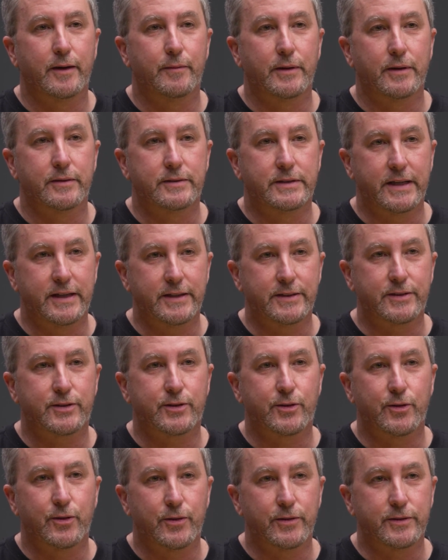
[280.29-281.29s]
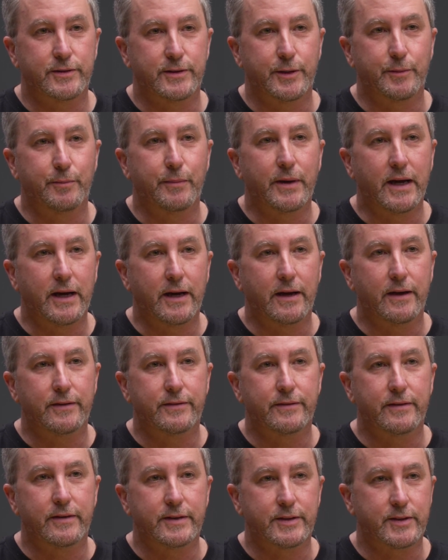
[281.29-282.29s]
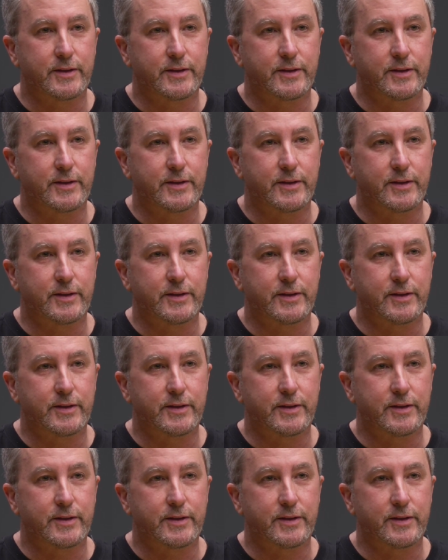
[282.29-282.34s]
about test scores in math in